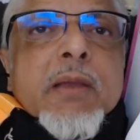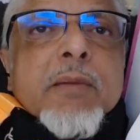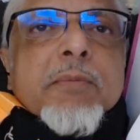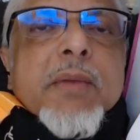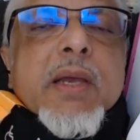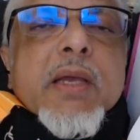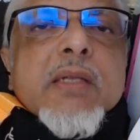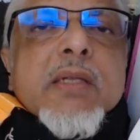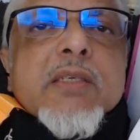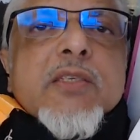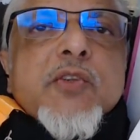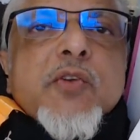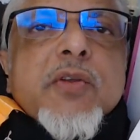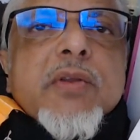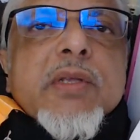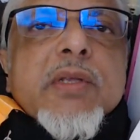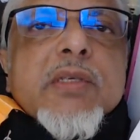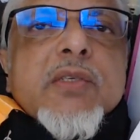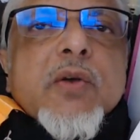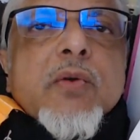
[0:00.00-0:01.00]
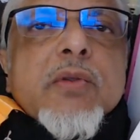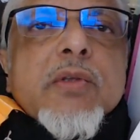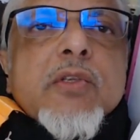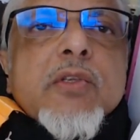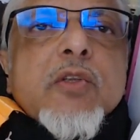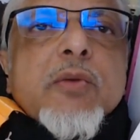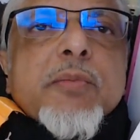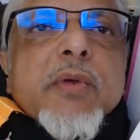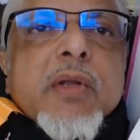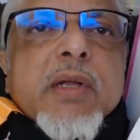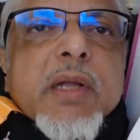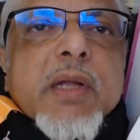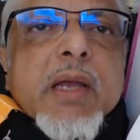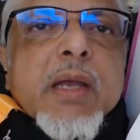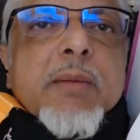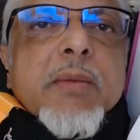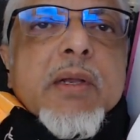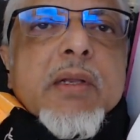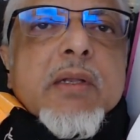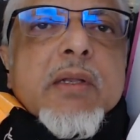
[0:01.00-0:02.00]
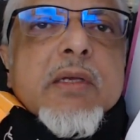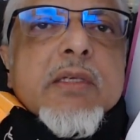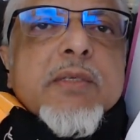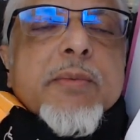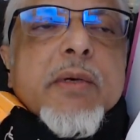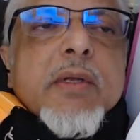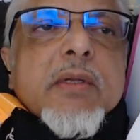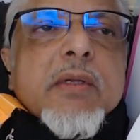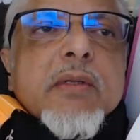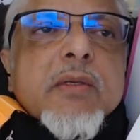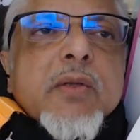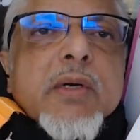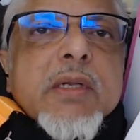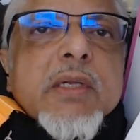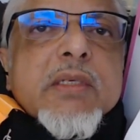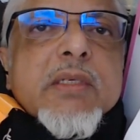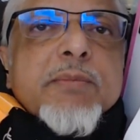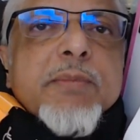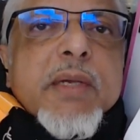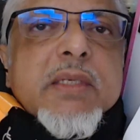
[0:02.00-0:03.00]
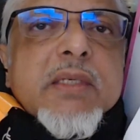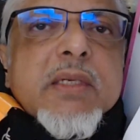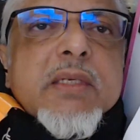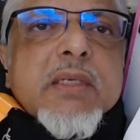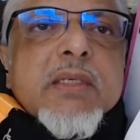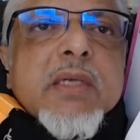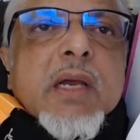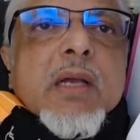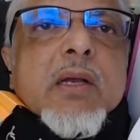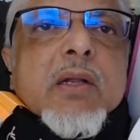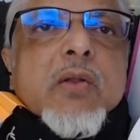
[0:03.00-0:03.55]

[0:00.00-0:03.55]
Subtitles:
Man's duty is only to proclaim Allah subhanahu wa ta'ala's message.